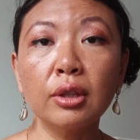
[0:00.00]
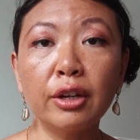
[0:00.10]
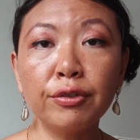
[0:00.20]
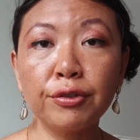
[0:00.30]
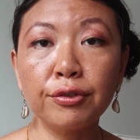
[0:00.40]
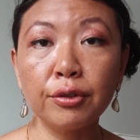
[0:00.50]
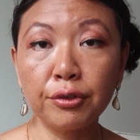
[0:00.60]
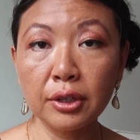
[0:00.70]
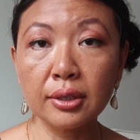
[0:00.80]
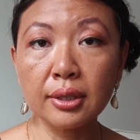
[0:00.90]
love
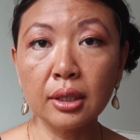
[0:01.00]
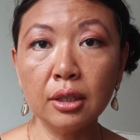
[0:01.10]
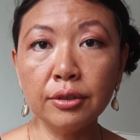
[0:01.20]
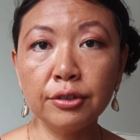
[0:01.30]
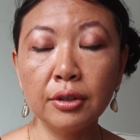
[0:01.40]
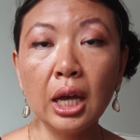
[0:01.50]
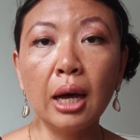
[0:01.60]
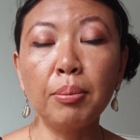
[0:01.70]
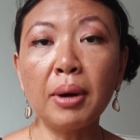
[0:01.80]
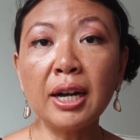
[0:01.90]
for yourself
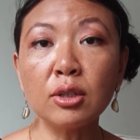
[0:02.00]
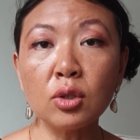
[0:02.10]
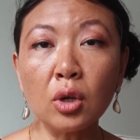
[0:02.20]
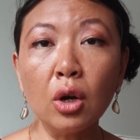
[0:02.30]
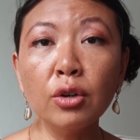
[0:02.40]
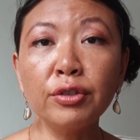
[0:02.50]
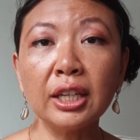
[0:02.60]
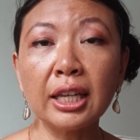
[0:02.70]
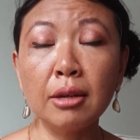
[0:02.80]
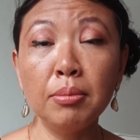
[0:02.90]
by dissolving
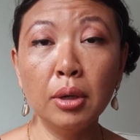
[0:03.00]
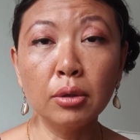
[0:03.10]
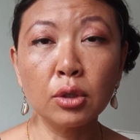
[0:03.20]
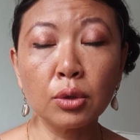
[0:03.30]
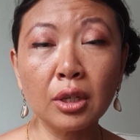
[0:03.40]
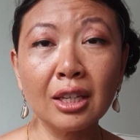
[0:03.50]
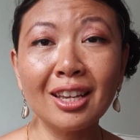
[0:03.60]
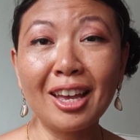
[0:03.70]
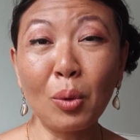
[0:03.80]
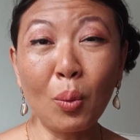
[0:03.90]
and melting
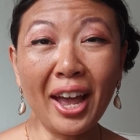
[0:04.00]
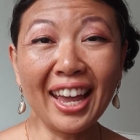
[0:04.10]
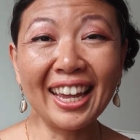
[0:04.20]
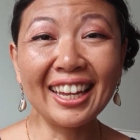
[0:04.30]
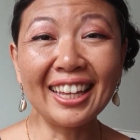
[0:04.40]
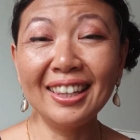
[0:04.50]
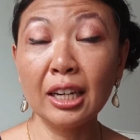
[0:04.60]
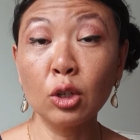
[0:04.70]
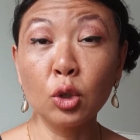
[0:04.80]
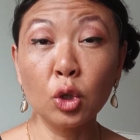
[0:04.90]
away and
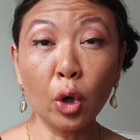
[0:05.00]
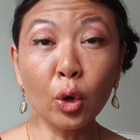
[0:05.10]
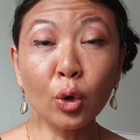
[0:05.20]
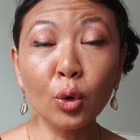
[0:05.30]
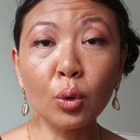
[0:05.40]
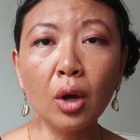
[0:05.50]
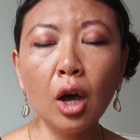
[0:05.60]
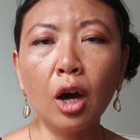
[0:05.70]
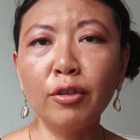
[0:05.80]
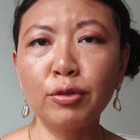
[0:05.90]
letting go
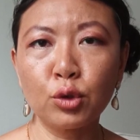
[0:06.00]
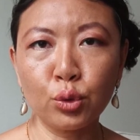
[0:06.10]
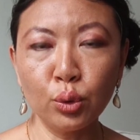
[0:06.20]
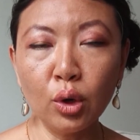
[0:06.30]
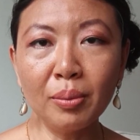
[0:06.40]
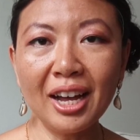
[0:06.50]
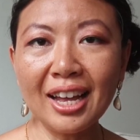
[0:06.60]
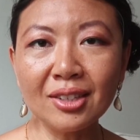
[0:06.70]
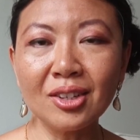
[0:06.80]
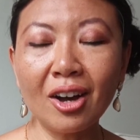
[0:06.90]
of trauma
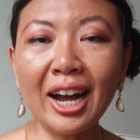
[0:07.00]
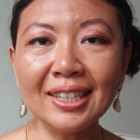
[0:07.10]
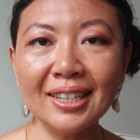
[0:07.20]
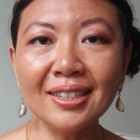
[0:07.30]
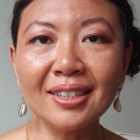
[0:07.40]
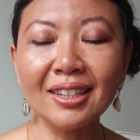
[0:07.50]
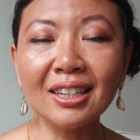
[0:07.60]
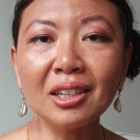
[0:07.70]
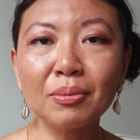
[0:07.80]
as your identity,